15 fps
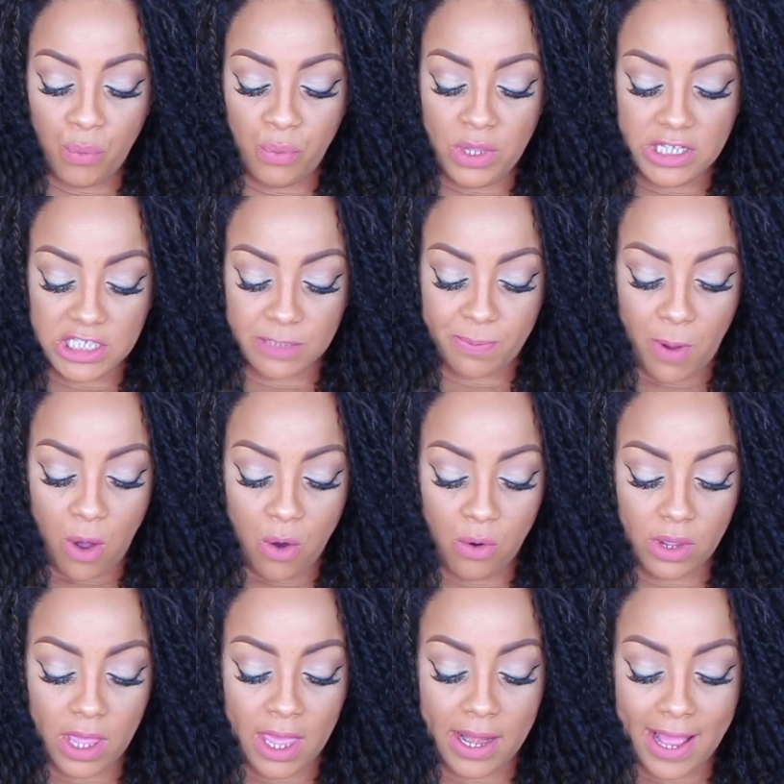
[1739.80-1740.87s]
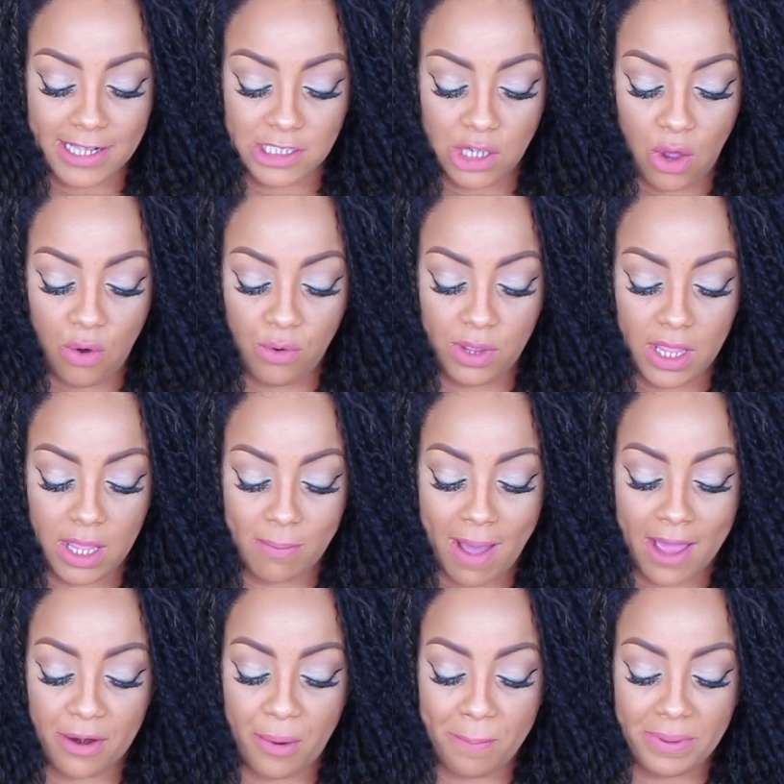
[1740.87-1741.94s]
We spoke, and I told him
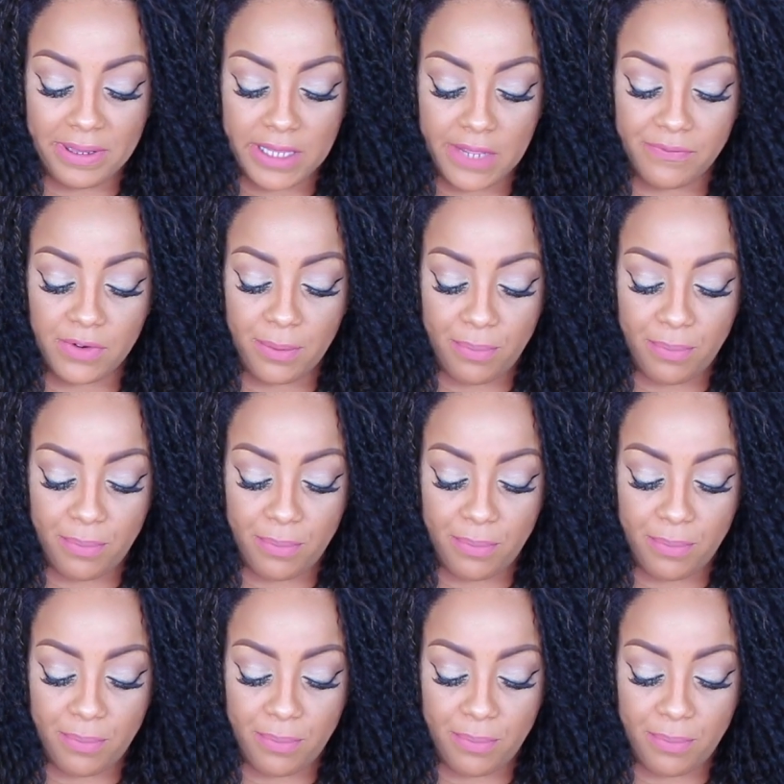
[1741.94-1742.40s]
I don't believe in